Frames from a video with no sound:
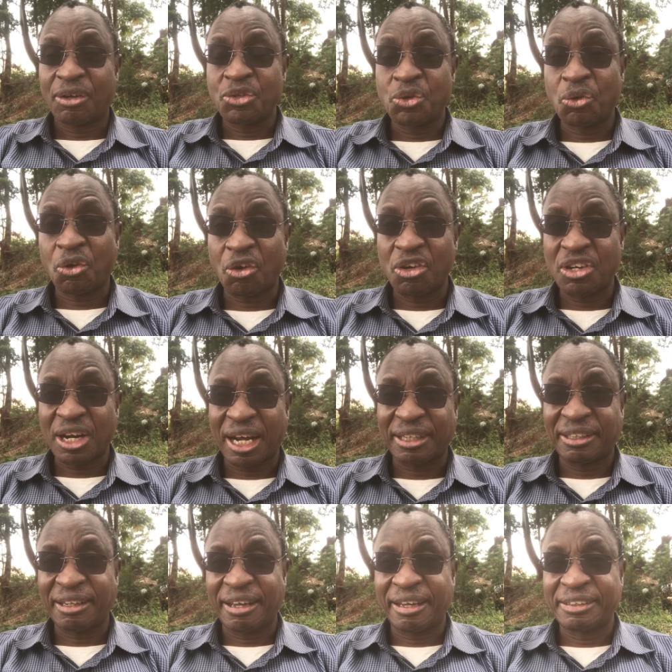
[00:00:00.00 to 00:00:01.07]
you
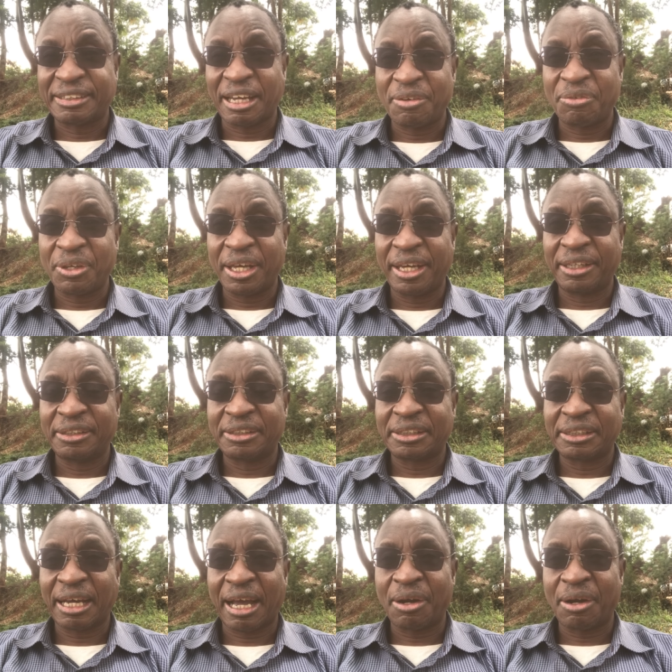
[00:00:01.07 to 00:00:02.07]
contracting HIV AIDS